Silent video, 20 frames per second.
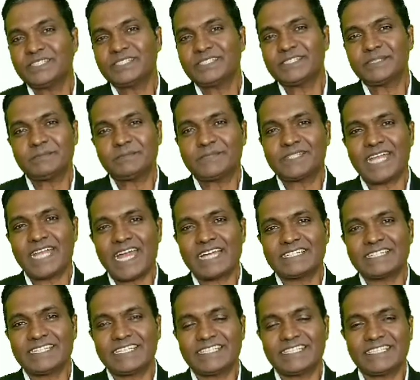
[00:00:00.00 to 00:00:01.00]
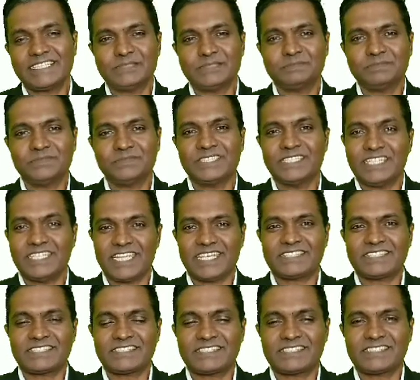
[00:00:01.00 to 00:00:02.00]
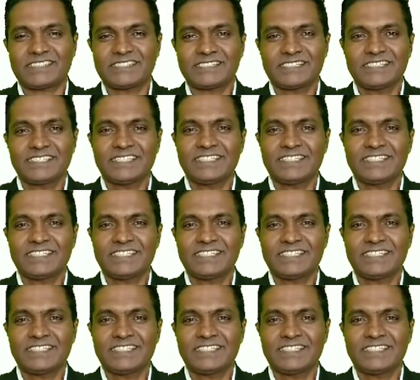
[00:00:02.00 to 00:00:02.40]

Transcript: subtracted them. Yes,